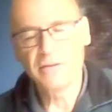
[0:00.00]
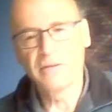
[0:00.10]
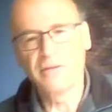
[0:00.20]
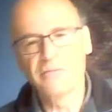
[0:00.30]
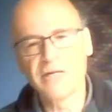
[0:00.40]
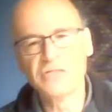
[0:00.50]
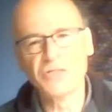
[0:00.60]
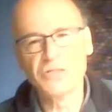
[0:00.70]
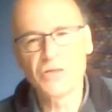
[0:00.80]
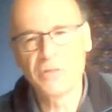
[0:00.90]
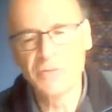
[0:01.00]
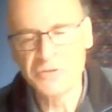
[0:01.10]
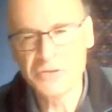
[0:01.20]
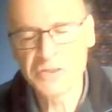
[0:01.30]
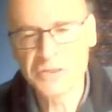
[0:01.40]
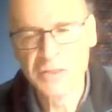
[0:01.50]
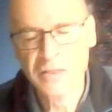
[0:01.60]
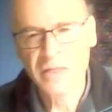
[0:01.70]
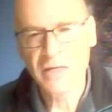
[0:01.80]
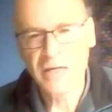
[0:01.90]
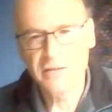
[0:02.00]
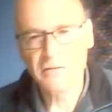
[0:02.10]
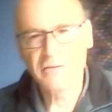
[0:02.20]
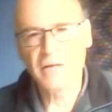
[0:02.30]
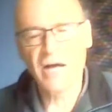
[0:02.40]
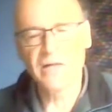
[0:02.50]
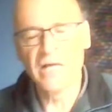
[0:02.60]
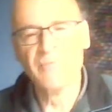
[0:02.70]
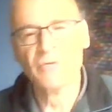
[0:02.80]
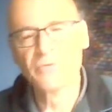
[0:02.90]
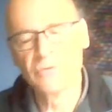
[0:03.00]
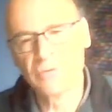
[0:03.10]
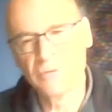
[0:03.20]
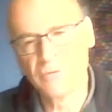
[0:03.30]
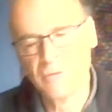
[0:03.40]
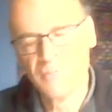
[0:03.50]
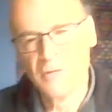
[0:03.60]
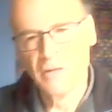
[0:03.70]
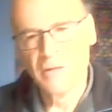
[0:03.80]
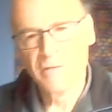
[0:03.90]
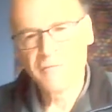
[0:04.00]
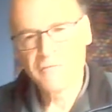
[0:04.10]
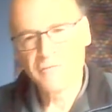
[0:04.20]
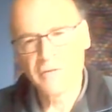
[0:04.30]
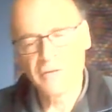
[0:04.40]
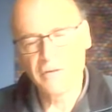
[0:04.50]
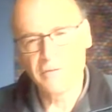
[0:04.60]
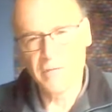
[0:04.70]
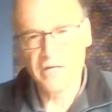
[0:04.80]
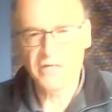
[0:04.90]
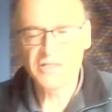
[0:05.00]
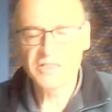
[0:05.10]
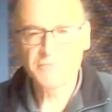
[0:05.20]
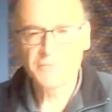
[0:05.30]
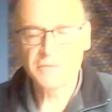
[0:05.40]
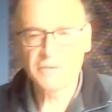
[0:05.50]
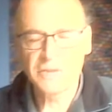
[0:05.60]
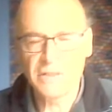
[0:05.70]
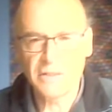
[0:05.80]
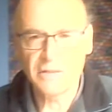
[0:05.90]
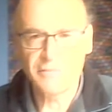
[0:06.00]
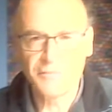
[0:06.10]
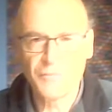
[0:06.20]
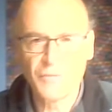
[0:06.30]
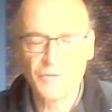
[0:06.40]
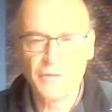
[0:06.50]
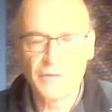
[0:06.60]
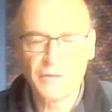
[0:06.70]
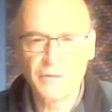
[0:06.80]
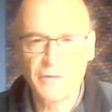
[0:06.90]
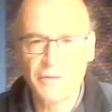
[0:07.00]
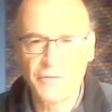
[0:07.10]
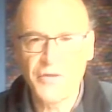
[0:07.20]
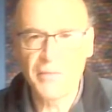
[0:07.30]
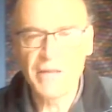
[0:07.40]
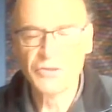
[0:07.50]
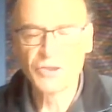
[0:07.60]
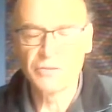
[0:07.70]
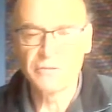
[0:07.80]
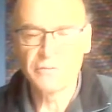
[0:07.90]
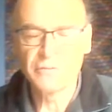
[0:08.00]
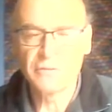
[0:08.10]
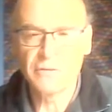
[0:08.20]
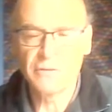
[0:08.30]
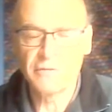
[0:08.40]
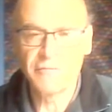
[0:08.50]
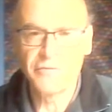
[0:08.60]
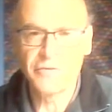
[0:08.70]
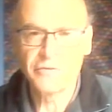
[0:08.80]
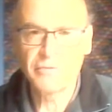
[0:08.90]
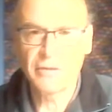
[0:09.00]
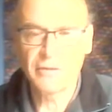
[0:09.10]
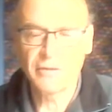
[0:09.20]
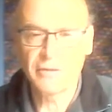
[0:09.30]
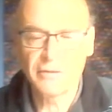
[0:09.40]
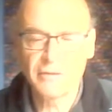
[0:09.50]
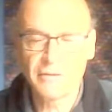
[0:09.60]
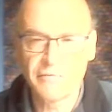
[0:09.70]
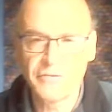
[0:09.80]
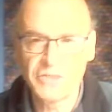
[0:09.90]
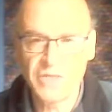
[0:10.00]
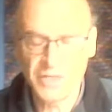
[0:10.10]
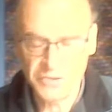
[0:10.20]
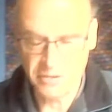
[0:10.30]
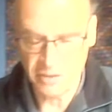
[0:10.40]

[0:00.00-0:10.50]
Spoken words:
racist comments, and unable to grasp the dimension of the disaster that had